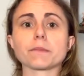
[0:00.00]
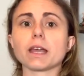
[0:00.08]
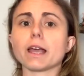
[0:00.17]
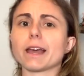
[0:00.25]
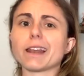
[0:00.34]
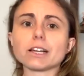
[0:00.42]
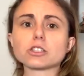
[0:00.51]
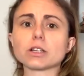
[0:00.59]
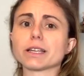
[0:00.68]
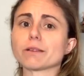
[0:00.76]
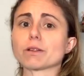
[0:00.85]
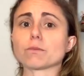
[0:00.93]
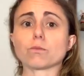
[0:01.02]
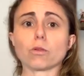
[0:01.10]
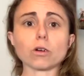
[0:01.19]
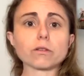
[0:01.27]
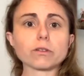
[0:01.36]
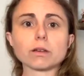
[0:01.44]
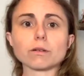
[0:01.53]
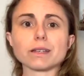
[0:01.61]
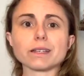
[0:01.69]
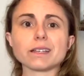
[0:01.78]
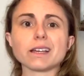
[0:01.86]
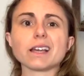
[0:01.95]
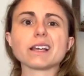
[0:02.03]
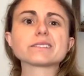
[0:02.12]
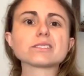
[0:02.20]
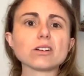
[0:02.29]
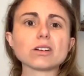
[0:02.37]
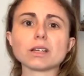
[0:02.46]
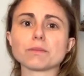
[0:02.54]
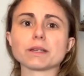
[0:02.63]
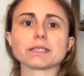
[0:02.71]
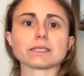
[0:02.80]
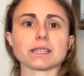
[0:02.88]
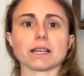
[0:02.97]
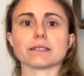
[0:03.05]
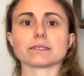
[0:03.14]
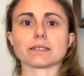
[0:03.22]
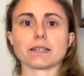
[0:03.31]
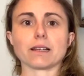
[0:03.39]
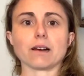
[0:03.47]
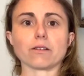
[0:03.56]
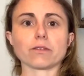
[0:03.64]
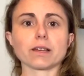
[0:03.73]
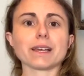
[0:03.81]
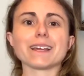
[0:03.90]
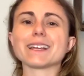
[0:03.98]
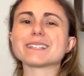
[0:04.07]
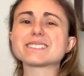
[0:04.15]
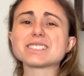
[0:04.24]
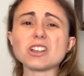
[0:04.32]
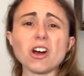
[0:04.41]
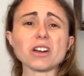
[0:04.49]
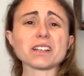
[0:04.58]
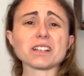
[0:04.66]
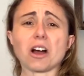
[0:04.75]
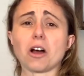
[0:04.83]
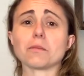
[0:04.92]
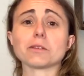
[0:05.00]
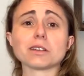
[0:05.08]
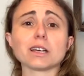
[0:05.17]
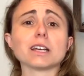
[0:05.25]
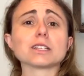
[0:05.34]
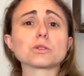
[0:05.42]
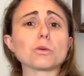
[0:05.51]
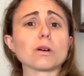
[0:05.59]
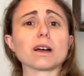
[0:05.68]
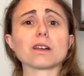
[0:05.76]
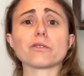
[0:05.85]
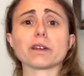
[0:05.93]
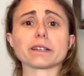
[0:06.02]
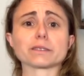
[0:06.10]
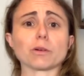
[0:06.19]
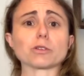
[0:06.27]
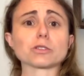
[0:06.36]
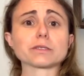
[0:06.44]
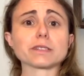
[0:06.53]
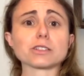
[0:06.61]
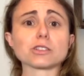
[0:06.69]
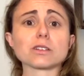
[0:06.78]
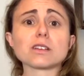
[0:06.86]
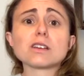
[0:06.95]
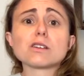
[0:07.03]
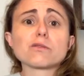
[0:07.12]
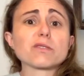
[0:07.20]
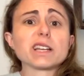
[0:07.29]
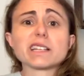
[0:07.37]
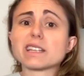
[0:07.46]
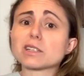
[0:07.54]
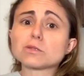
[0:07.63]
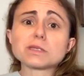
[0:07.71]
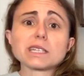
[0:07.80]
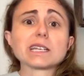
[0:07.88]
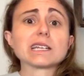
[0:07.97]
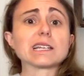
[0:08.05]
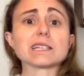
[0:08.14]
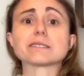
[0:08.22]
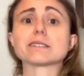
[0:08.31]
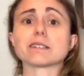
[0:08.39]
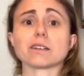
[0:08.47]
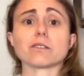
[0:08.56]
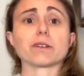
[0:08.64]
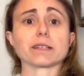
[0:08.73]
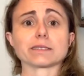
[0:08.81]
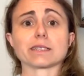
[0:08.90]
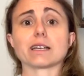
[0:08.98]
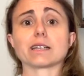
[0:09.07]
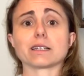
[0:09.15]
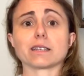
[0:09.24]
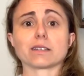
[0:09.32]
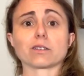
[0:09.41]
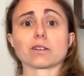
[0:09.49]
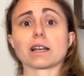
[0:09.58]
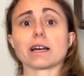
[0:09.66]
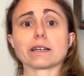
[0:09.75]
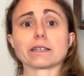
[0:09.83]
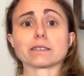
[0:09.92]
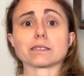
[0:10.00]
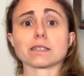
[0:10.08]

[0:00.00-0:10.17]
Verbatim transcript: And actually, even more frequently, it's not going to be intense enough. It's not uncommon to walk out of an exposure session feeling that you didn't elicit enough anxiety in your client.